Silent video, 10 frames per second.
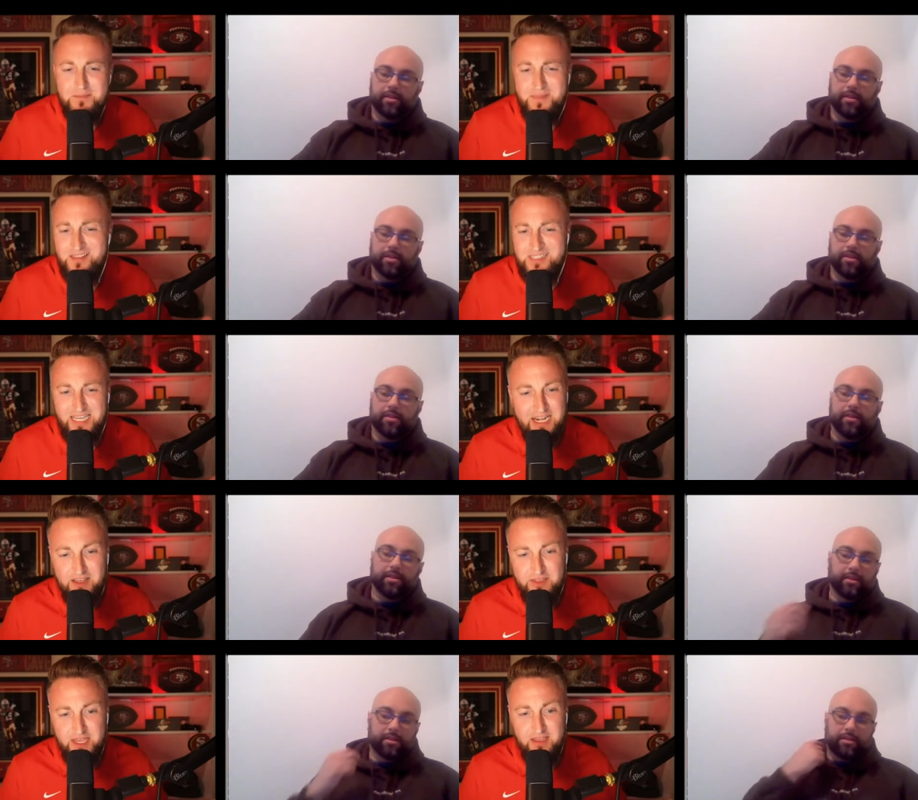Speaker 1: it means
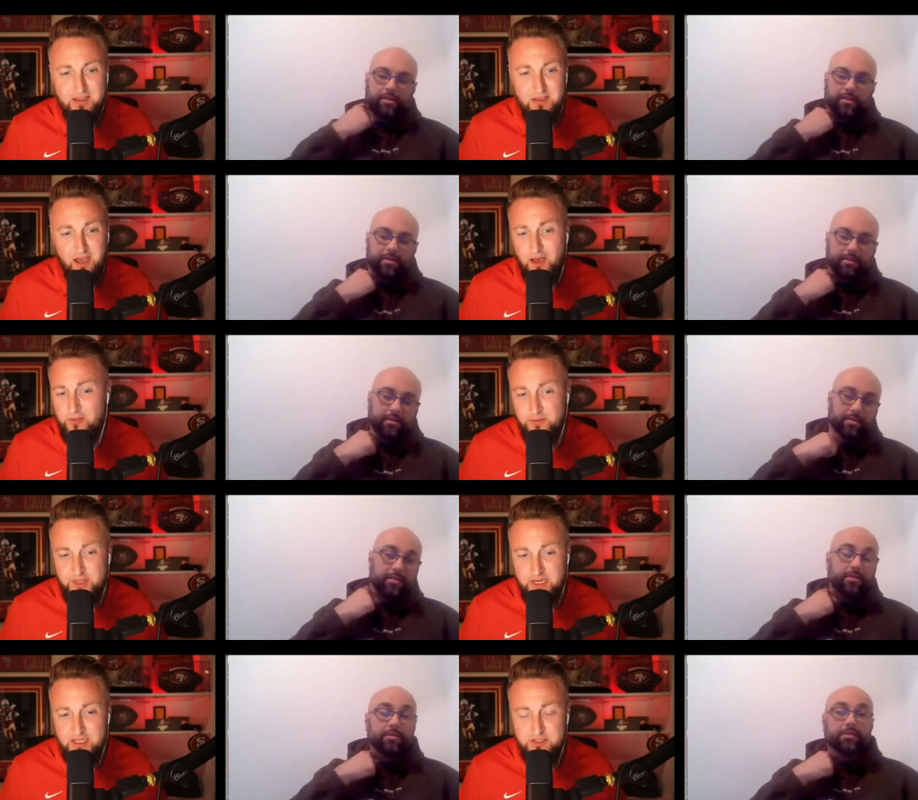anything other than
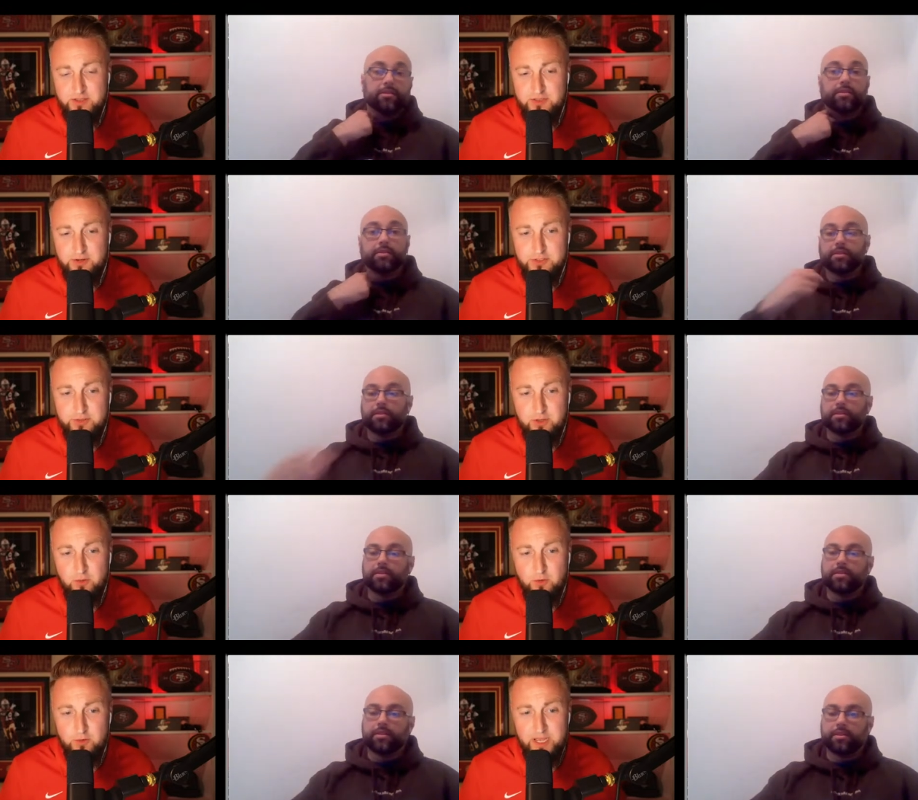he's the third string
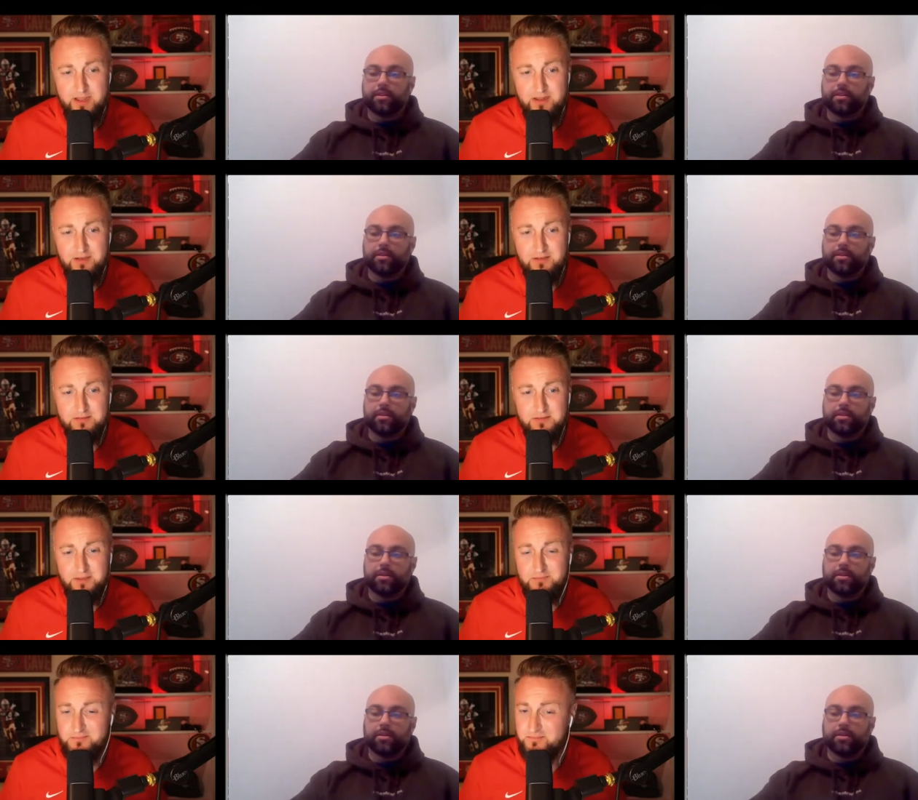quarterback
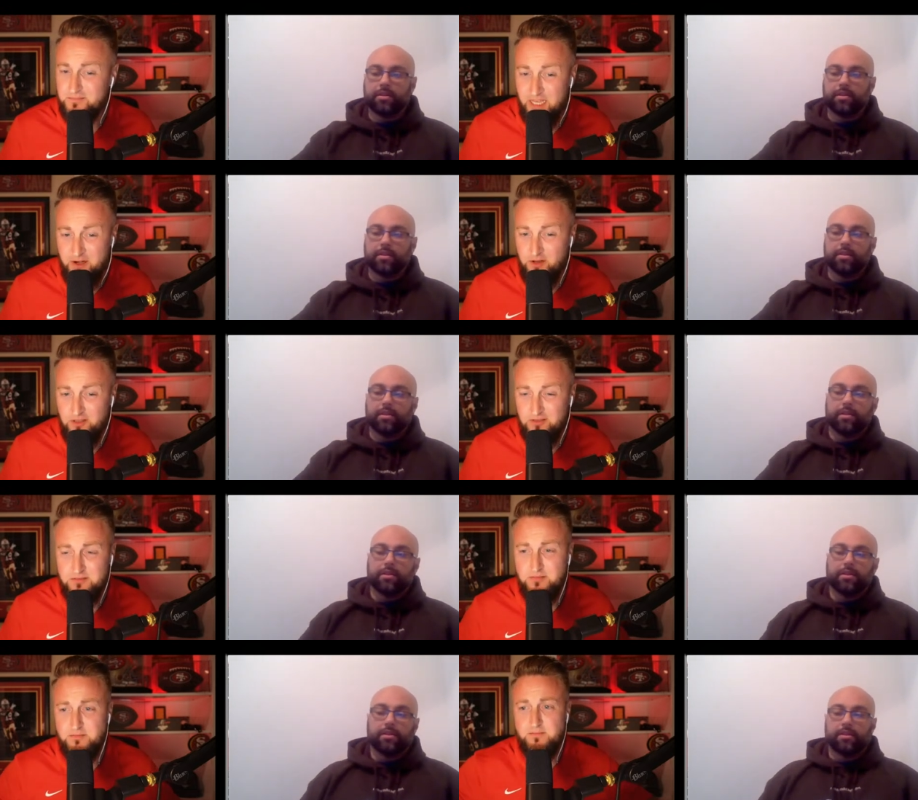at all?
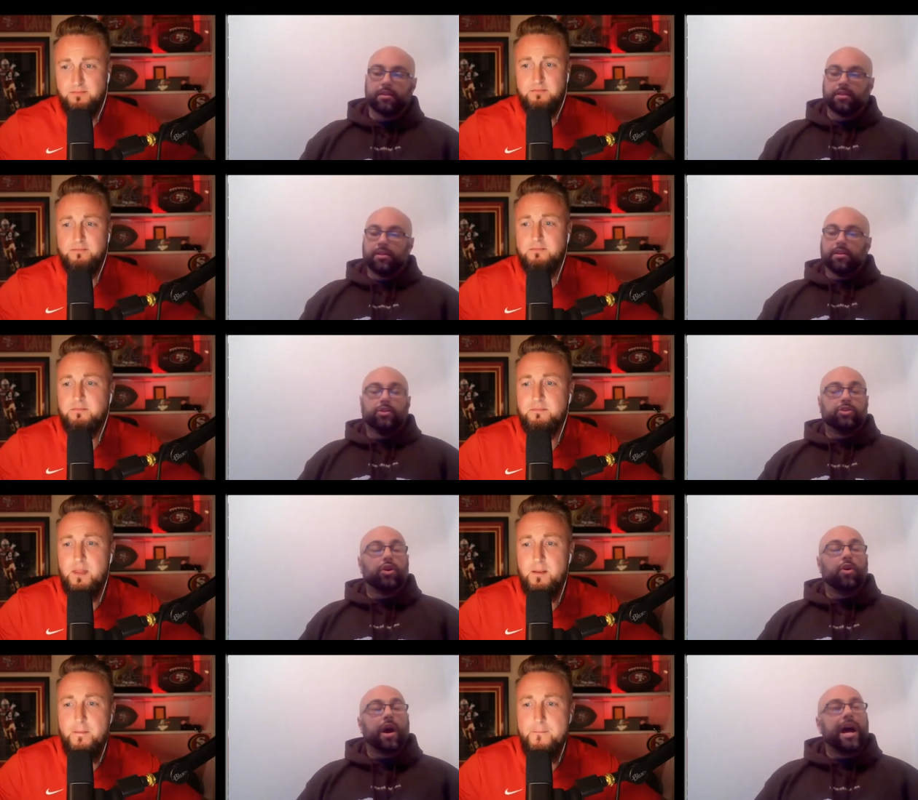
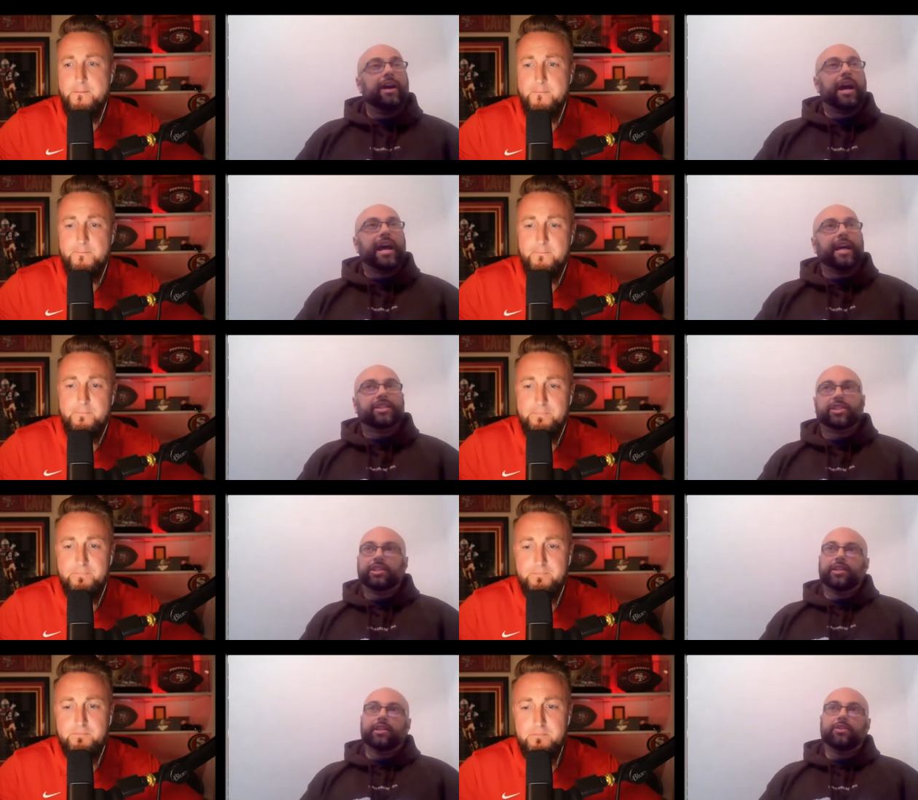So
Speaker 2: I, I
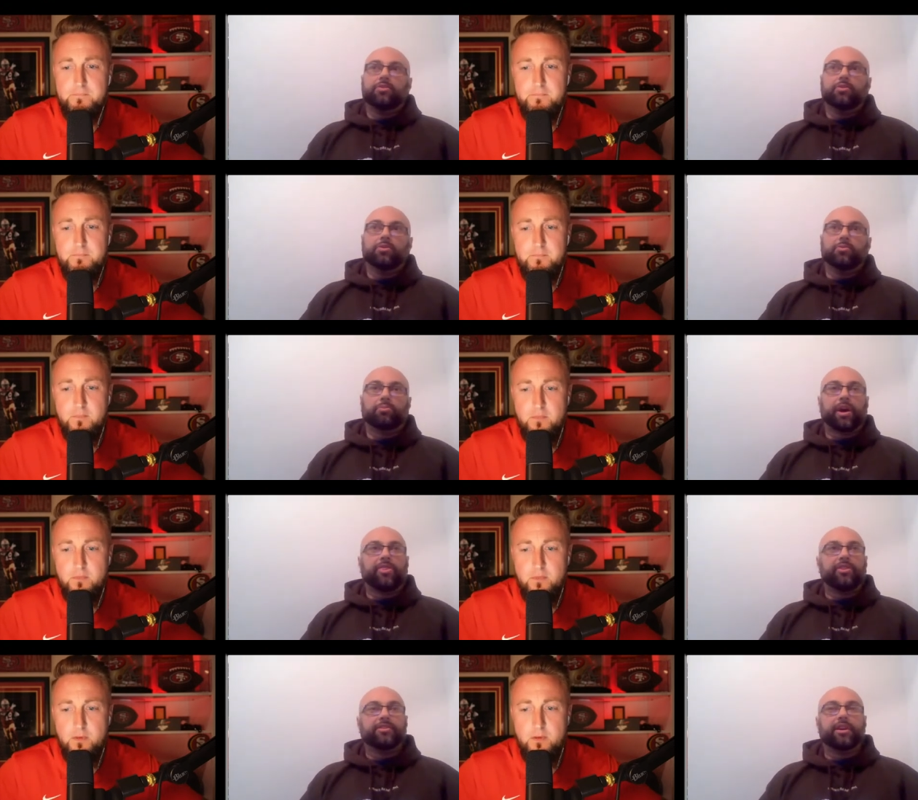actually
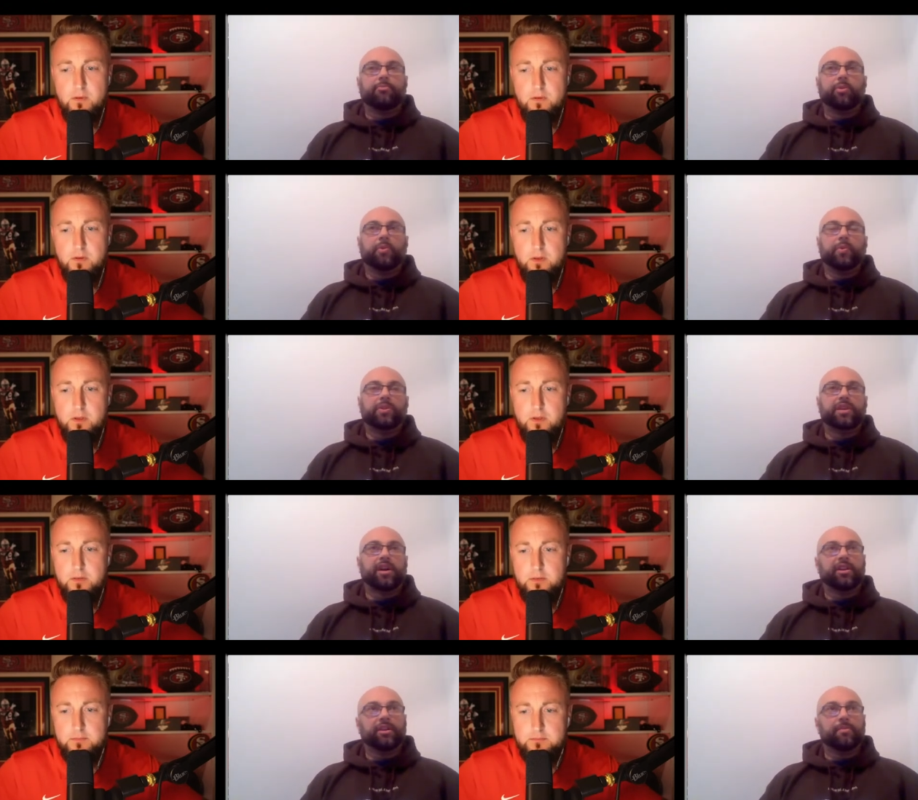brought this up when we were
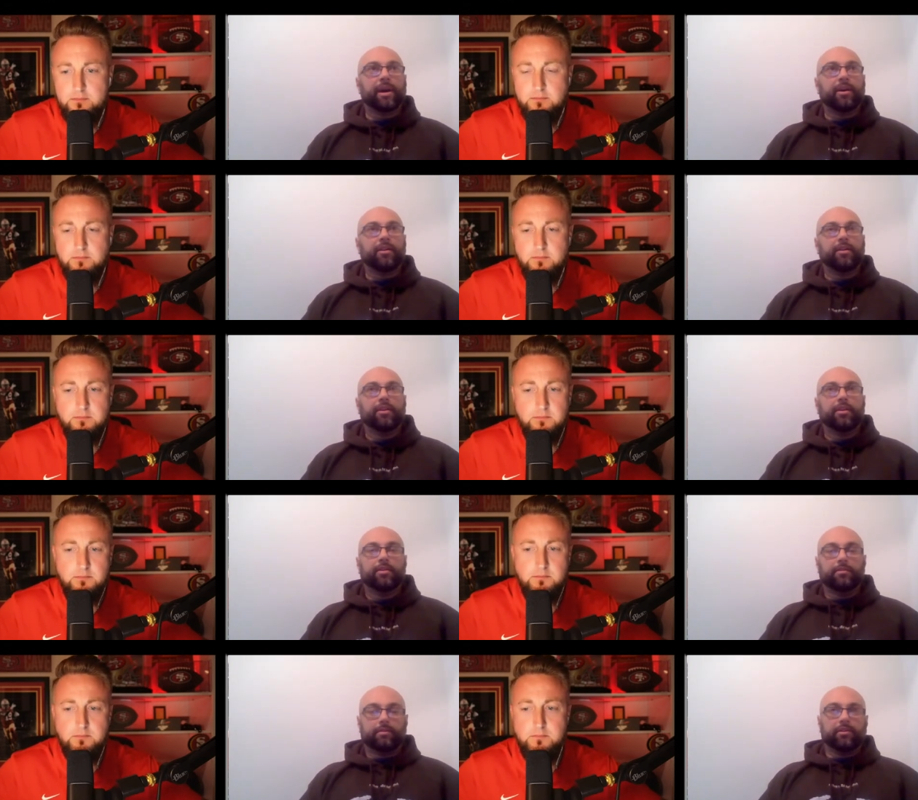talking about
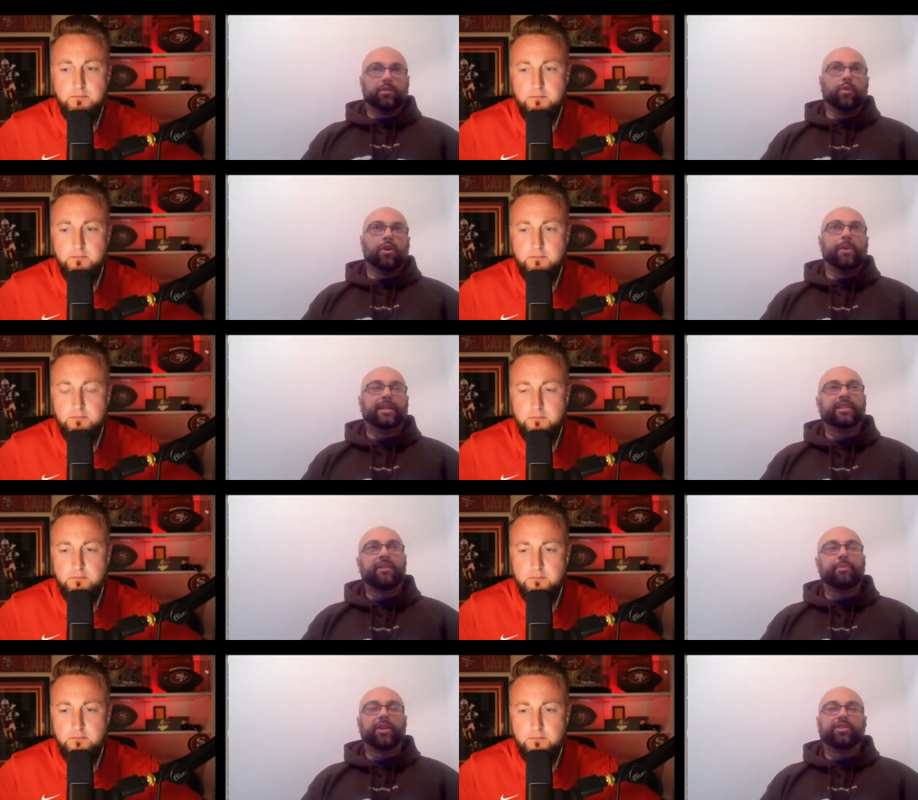quarterbacks, and I
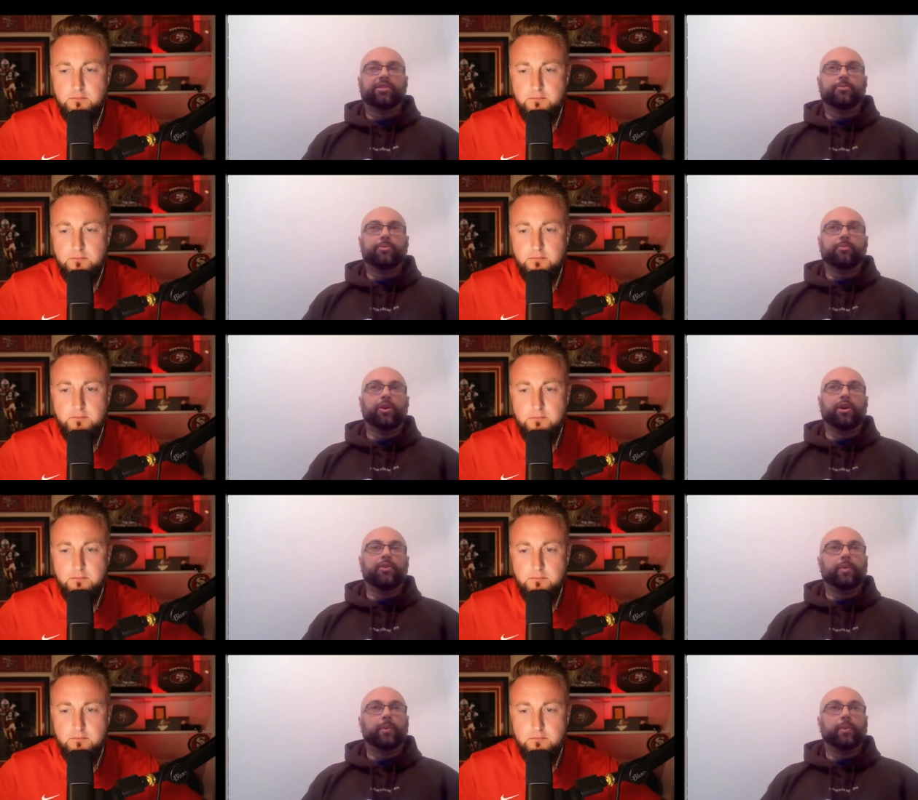brought this up with Rohan